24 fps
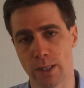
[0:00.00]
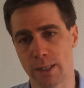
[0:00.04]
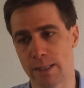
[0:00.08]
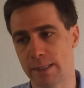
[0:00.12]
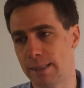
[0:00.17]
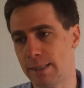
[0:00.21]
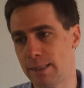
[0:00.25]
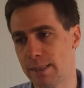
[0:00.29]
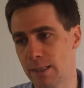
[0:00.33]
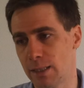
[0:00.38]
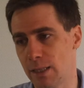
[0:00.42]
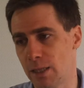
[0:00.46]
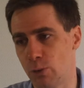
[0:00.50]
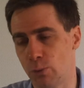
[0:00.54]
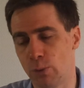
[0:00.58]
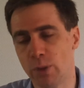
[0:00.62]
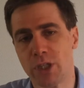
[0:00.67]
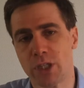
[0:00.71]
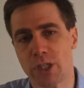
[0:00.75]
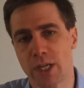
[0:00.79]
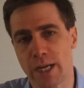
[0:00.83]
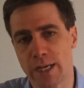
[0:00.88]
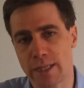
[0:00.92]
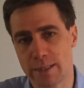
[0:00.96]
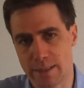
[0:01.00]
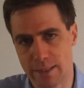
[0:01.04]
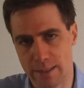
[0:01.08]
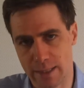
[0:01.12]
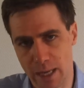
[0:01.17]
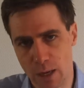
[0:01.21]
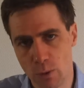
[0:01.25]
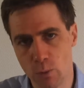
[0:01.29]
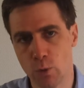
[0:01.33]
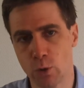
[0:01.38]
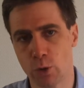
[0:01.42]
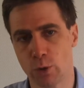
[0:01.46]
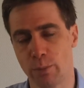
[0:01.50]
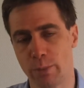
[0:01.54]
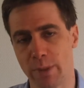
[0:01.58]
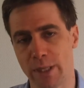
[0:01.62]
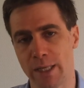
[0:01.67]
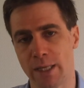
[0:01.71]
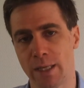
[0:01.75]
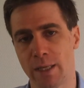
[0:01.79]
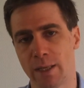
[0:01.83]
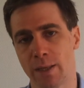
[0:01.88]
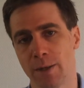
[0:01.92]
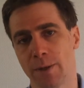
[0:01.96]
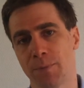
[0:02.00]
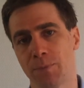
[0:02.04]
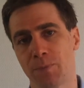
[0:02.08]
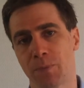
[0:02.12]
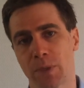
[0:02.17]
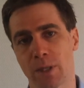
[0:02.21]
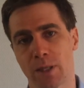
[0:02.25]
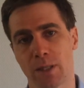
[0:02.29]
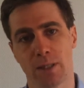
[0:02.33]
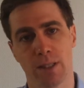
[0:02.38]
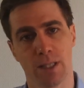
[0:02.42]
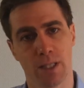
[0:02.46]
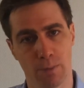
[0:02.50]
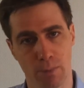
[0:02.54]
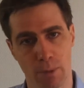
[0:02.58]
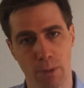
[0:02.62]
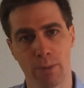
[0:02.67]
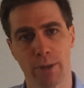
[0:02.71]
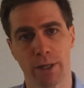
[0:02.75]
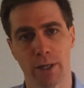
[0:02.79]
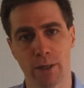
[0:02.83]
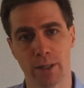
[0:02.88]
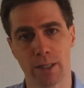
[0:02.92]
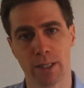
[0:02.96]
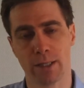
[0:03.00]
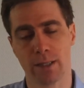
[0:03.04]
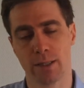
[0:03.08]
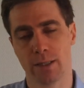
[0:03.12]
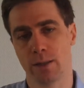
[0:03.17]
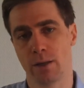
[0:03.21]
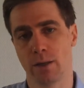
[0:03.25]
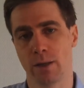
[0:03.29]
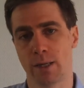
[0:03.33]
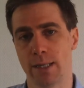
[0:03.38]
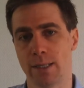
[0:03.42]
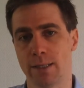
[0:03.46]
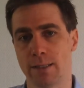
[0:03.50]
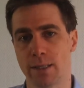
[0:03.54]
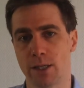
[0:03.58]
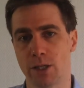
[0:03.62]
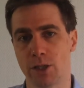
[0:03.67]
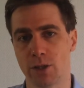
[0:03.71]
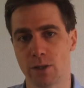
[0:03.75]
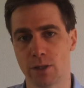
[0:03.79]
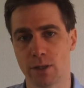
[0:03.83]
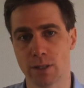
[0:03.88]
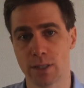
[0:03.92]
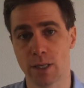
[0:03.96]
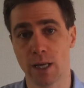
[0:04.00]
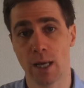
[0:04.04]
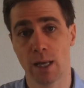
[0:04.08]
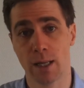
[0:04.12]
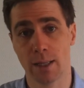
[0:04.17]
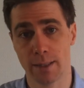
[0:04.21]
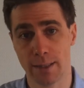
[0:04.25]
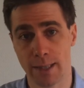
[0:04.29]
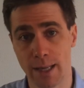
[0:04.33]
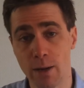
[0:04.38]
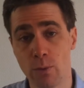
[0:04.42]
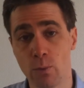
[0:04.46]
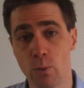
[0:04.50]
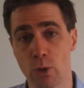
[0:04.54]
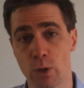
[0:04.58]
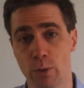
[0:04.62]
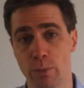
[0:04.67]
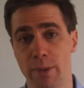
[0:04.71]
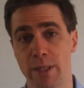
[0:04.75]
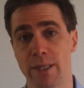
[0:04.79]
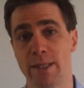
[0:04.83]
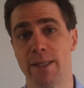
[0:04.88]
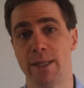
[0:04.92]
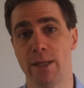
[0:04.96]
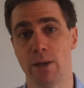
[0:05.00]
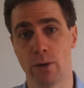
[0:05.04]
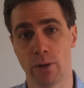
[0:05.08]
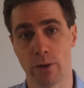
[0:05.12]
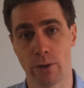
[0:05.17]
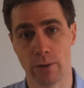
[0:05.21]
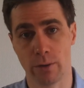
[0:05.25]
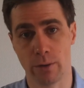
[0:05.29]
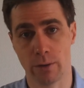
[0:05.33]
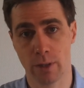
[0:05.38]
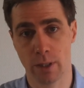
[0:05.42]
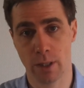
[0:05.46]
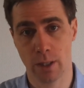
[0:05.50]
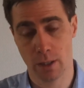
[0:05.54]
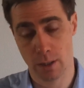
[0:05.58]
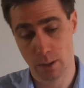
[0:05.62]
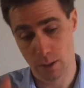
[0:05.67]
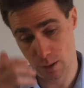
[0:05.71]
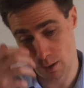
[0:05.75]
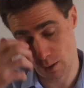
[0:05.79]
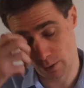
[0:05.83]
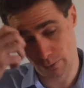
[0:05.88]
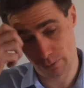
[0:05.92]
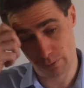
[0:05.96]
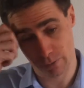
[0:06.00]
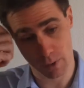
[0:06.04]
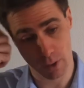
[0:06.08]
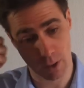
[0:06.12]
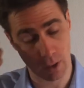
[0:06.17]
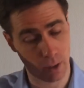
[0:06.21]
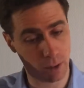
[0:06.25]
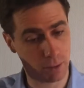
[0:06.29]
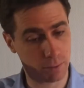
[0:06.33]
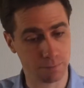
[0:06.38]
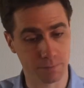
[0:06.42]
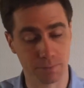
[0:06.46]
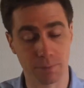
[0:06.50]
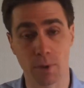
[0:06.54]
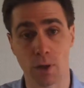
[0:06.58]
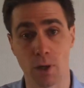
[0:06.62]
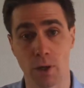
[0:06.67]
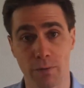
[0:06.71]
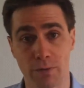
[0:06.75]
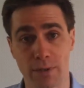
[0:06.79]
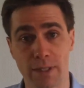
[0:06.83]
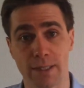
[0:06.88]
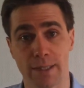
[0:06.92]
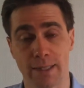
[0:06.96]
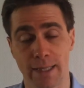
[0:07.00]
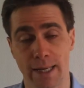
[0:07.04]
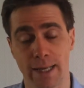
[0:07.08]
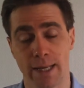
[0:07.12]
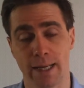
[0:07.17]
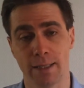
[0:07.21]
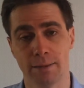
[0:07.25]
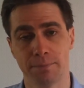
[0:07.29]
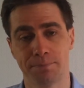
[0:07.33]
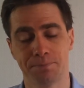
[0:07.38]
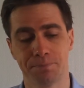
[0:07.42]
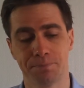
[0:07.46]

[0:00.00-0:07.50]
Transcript: In which case there would be these public organizations. They would be the owner of this data.